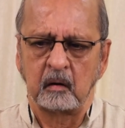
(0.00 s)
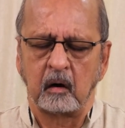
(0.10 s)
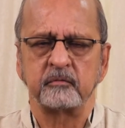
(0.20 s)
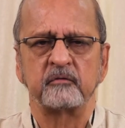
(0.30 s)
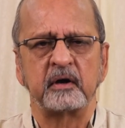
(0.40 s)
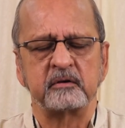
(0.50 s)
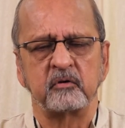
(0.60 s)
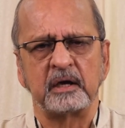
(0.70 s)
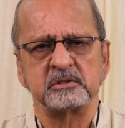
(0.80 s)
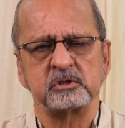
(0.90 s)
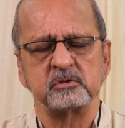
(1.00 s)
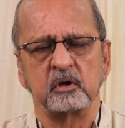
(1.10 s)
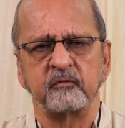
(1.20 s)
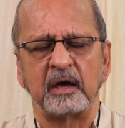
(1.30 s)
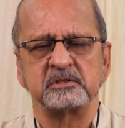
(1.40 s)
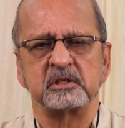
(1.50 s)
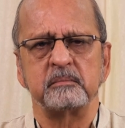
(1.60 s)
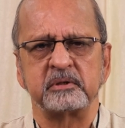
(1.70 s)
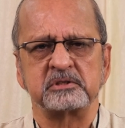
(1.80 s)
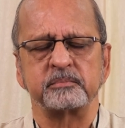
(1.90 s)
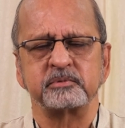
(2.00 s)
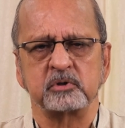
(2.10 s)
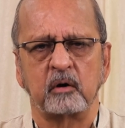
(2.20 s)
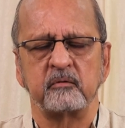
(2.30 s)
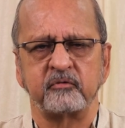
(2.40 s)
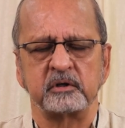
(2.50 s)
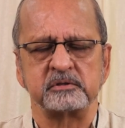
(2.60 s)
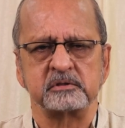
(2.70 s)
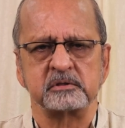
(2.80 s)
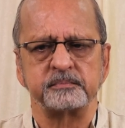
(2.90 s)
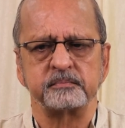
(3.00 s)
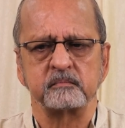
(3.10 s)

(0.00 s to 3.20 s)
of the Federation of Asian Bishops Conference.